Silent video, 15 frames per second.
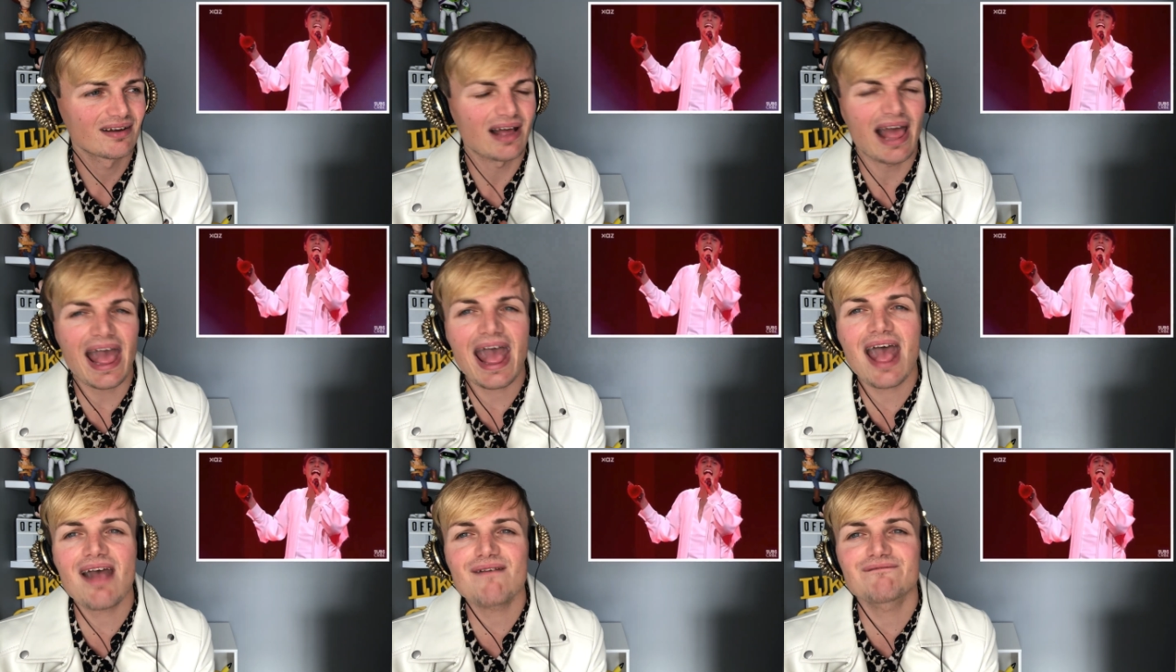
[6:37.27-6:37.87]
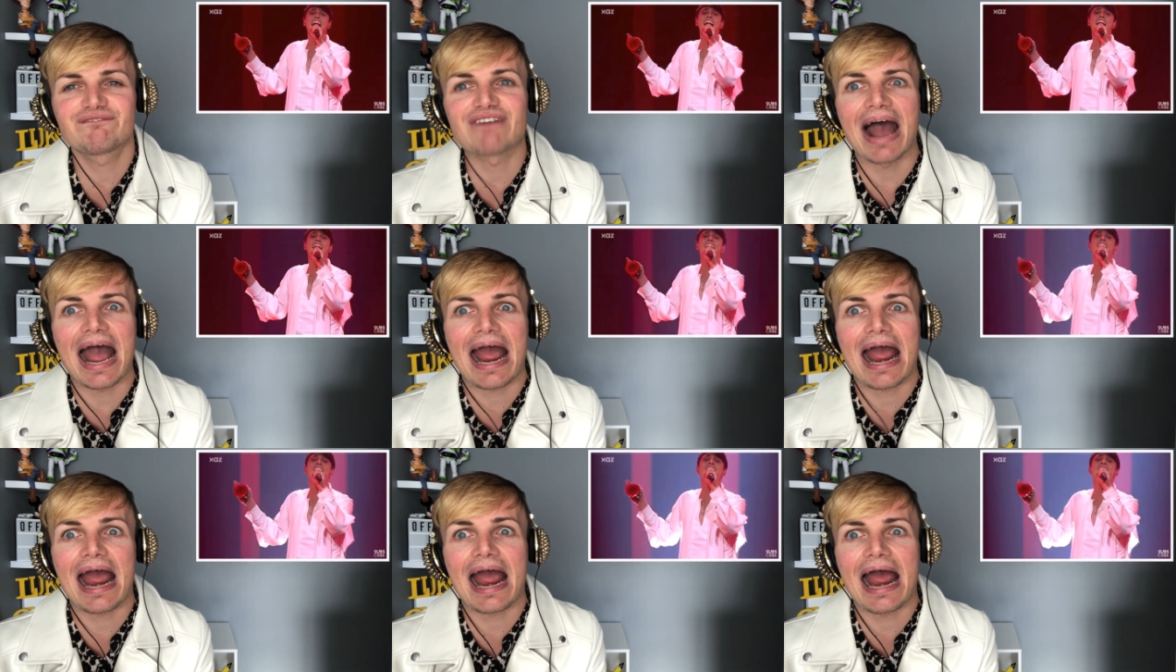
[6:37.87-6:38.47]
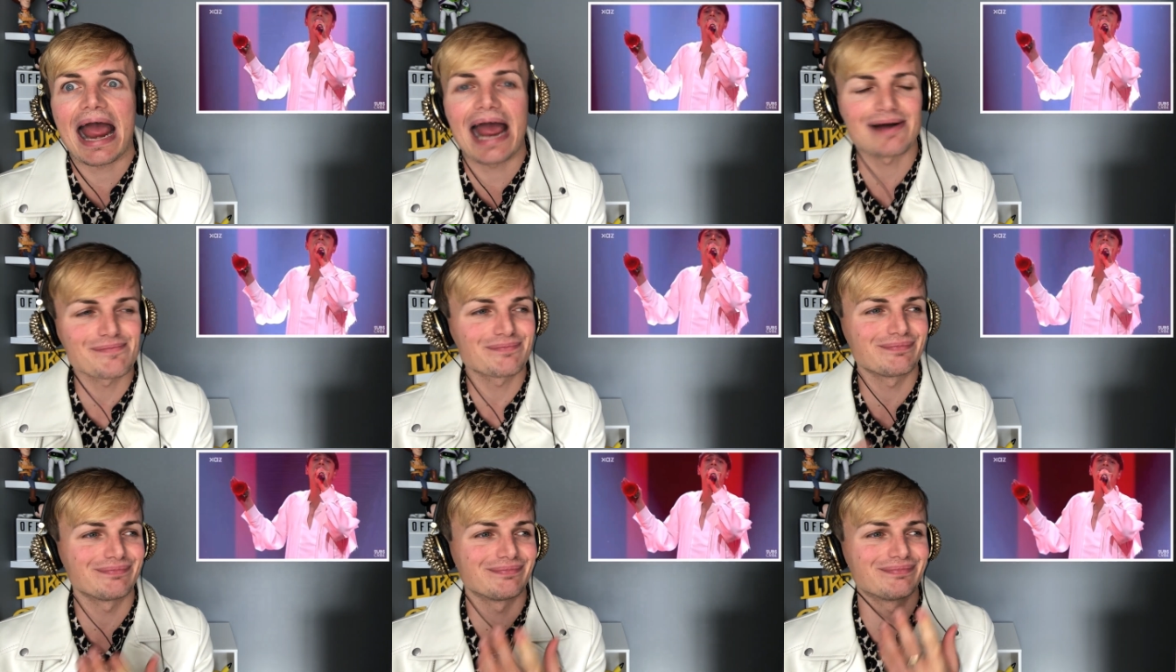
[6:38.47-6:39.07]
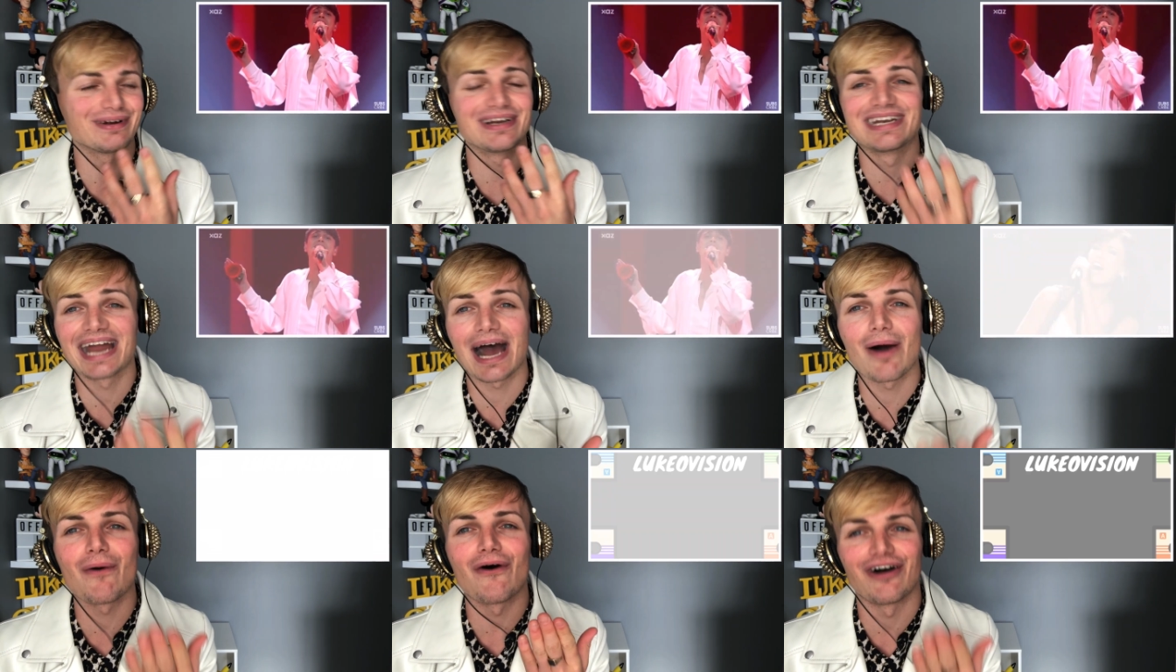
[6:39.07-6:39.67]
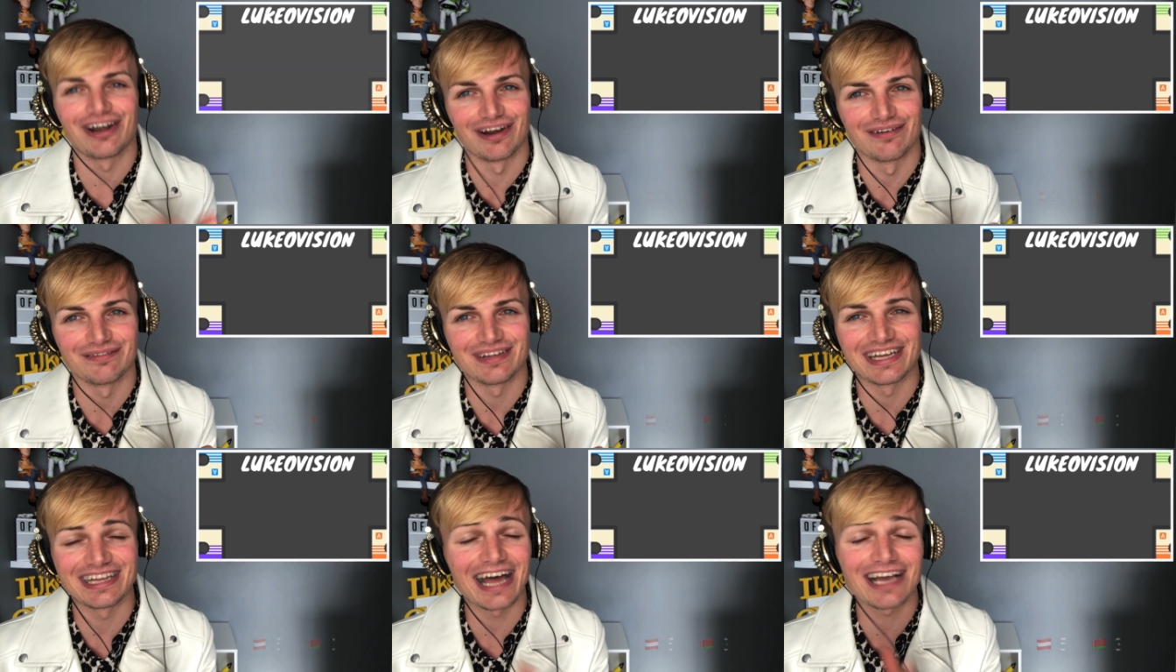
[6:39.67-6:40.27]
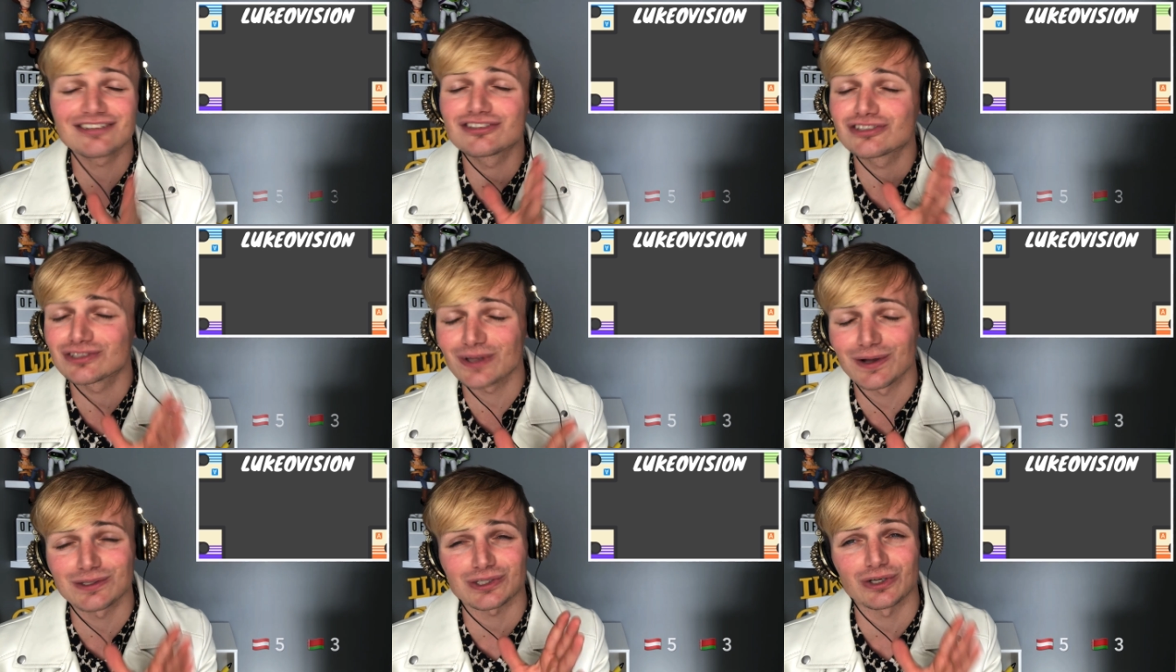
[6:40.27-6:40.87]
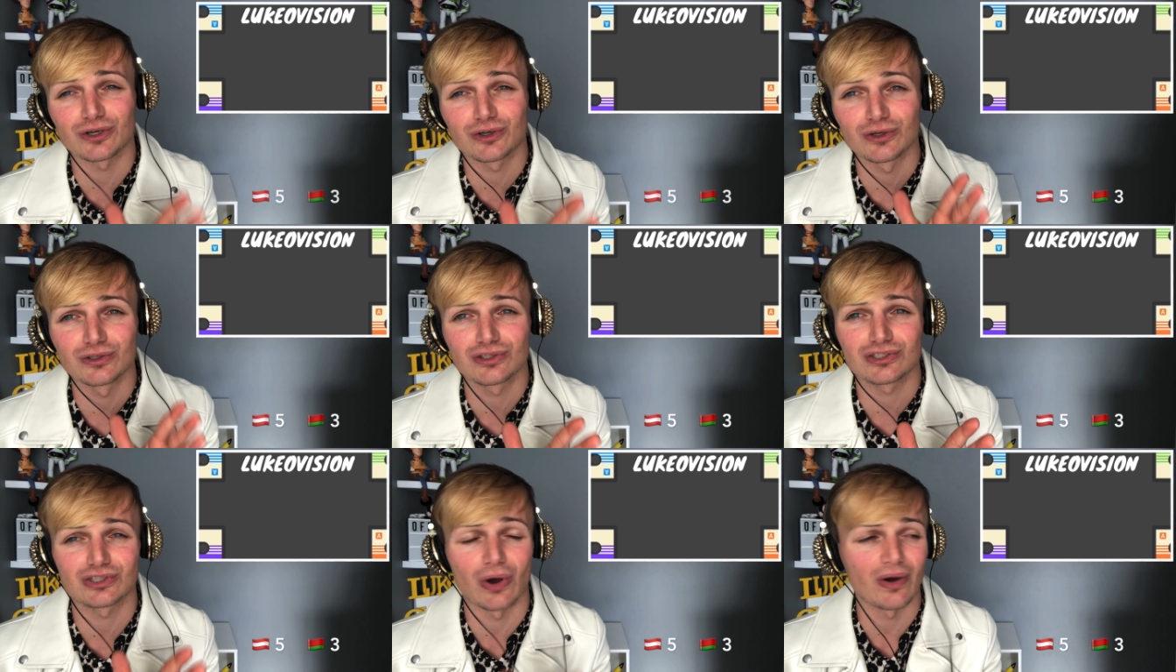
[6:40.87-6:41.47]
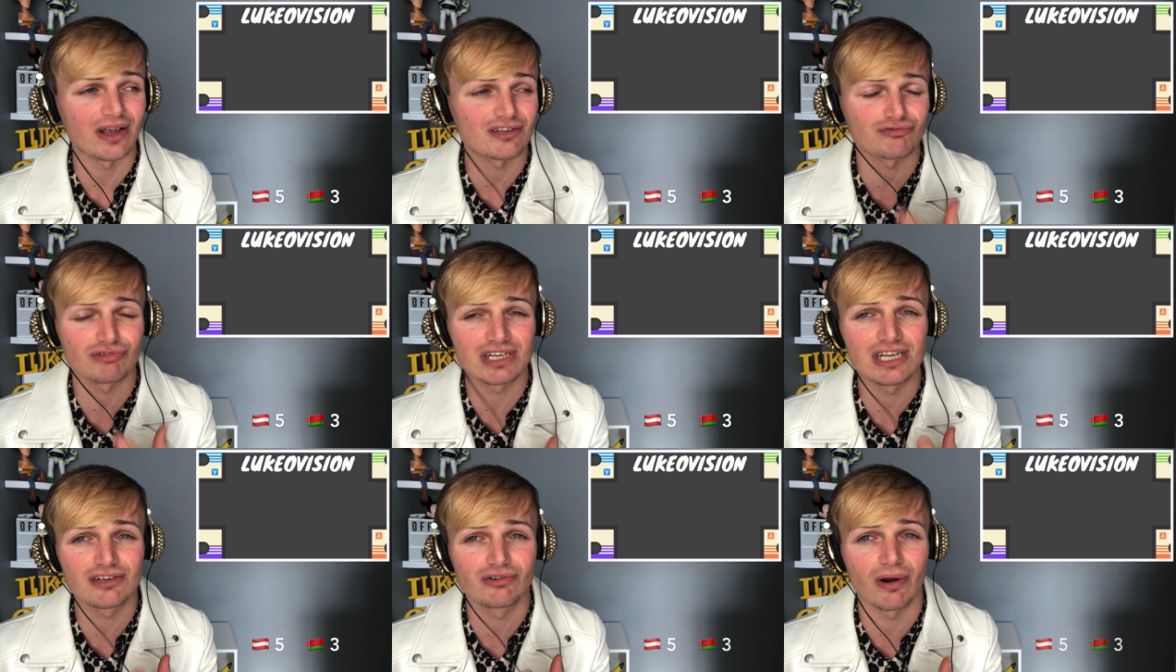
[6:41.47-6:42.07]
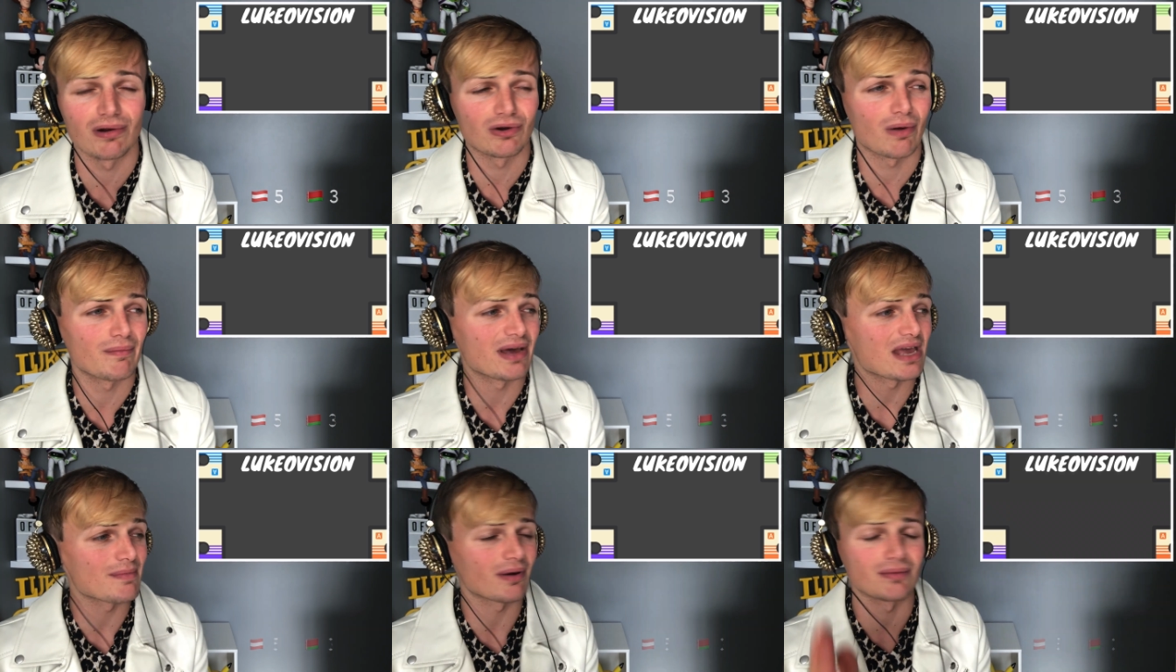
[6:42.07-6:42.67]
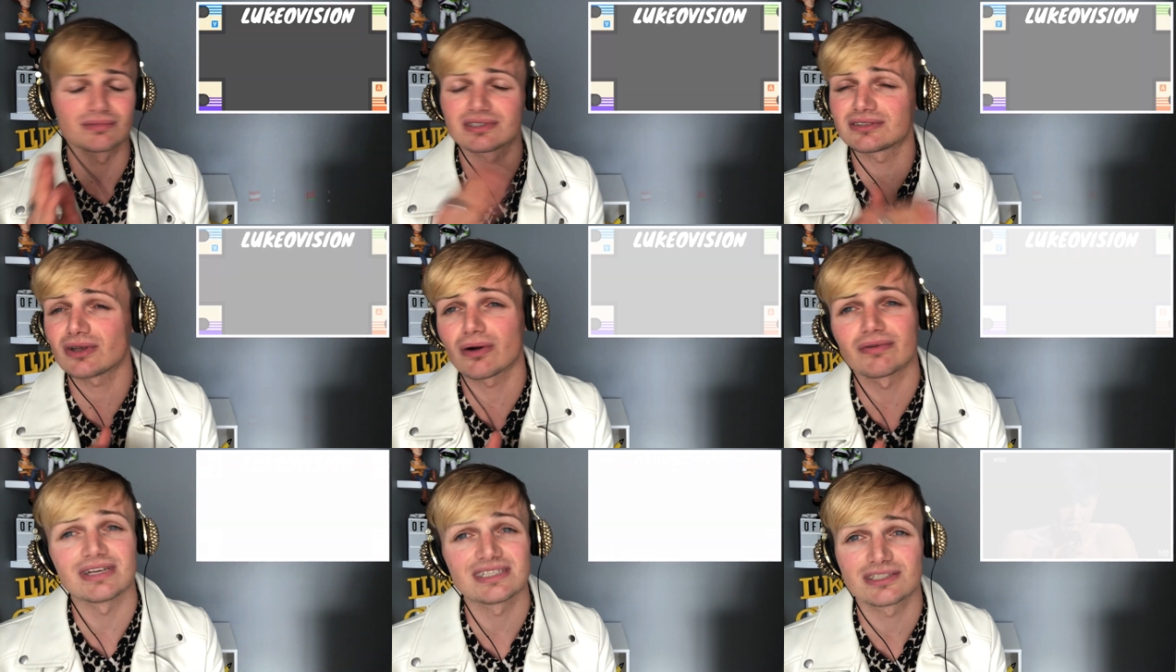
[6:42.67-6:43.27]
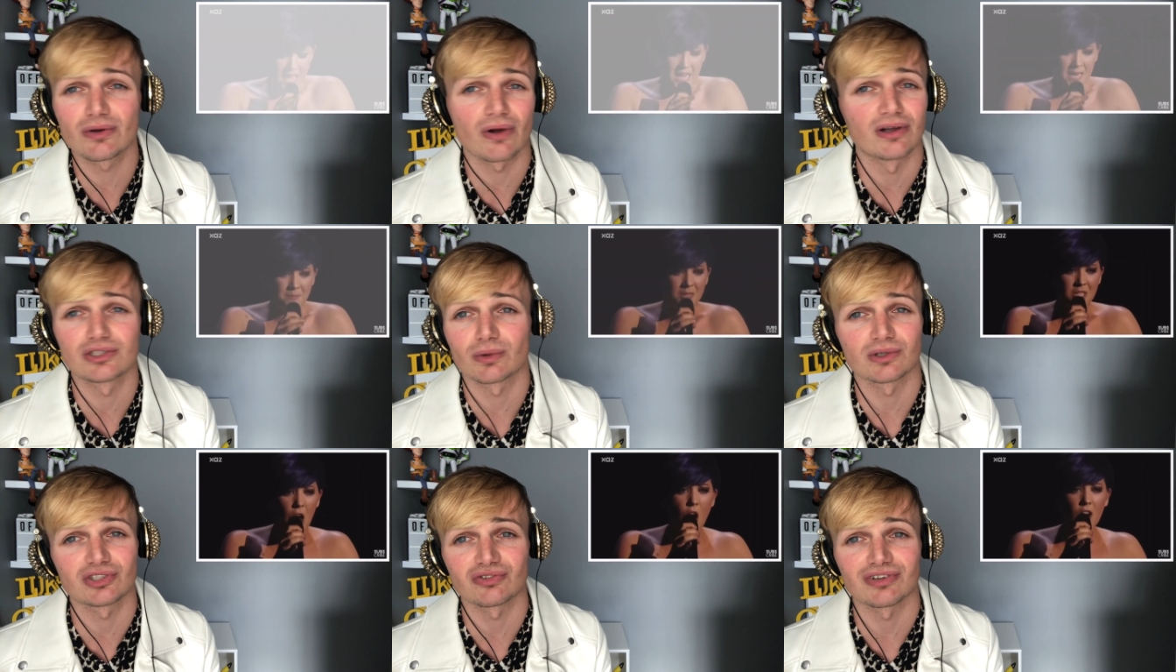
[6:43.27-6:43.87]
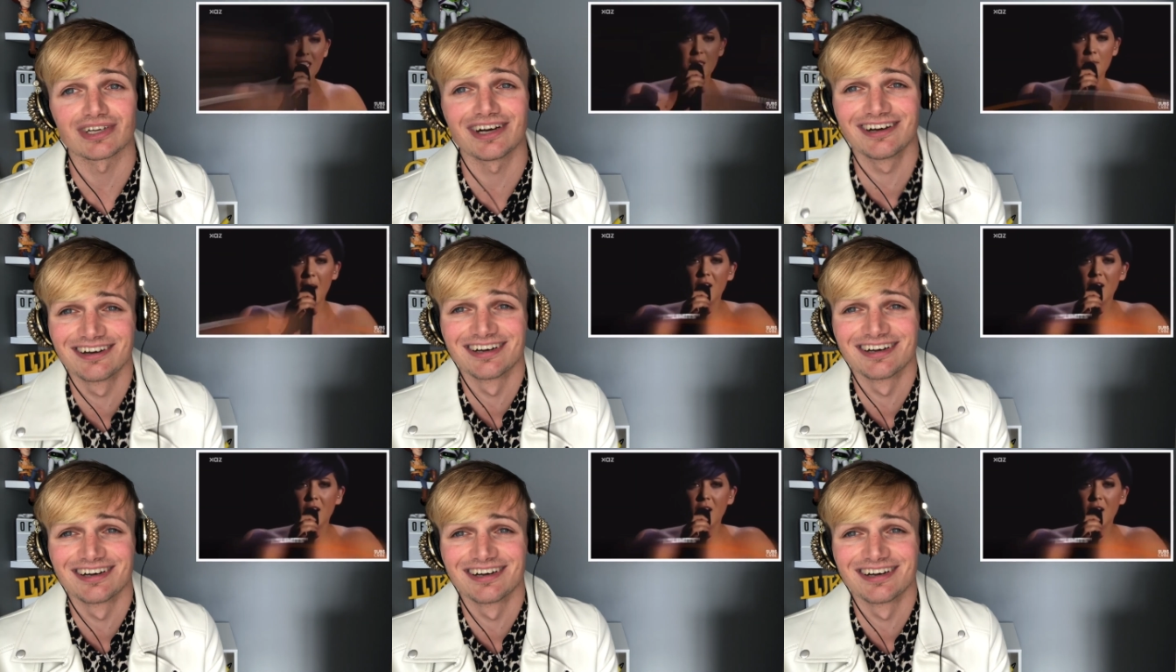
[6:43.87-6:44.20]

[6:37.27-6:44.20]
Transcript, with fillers: Ever! But now I love it. That is such a good song. It's really grown on me, but I'm sorry, it's still going to Austria.